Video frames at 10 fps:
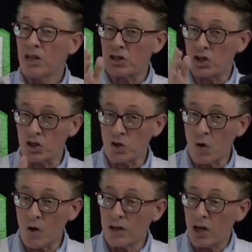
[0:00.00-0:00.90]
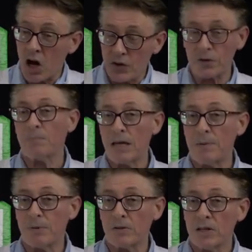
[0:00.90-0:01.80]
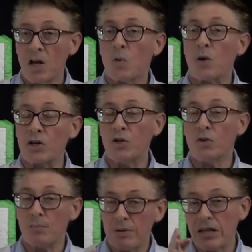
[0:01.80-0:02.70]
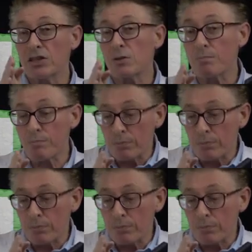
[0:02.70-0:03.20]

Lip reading: to join other people where you can begin to